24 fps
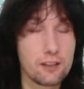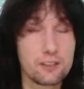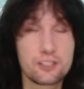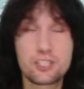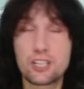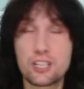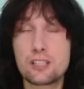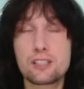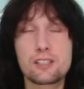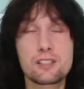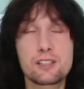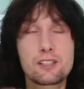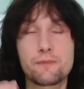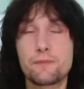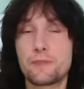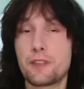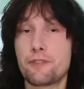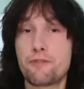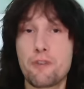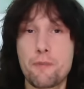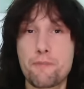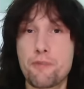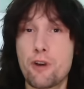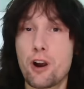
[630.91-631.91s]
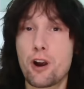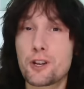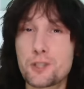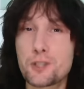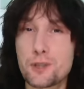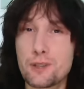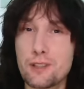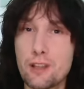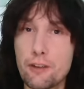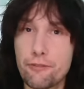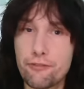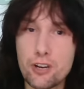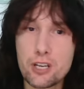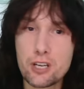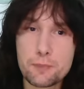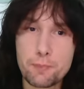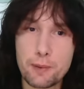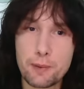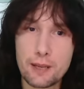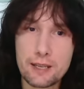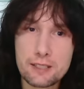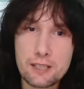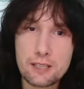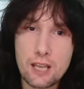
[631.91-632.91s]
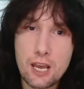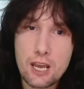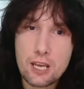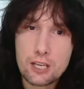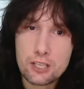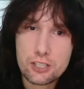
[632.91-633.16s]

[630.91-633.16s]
just the vibrato in the first place.